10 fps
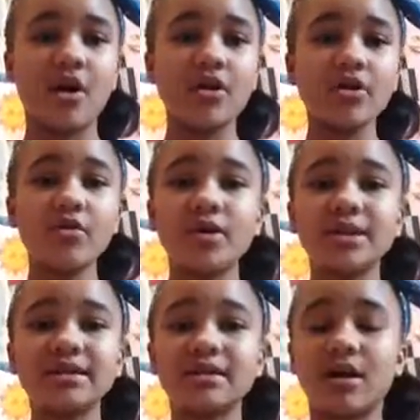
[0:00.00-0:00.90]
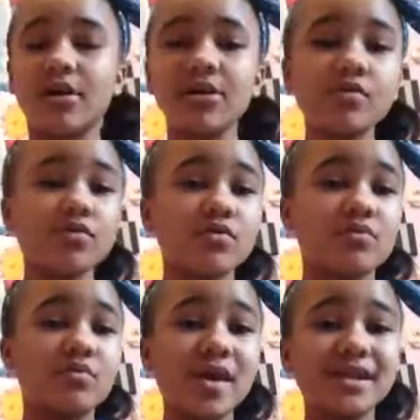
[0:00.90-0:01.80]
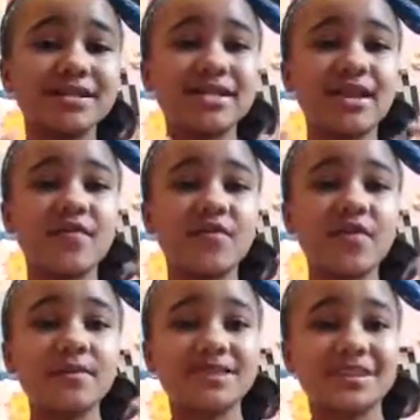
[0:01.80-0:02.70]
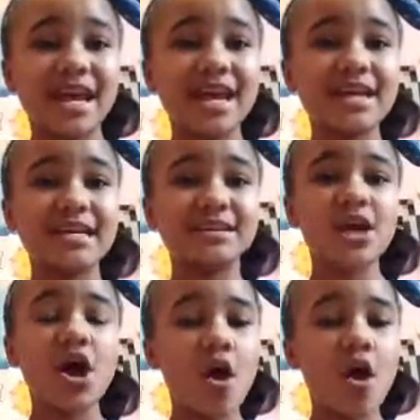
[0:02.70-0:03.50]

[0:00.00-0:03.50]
All you want for them to say is,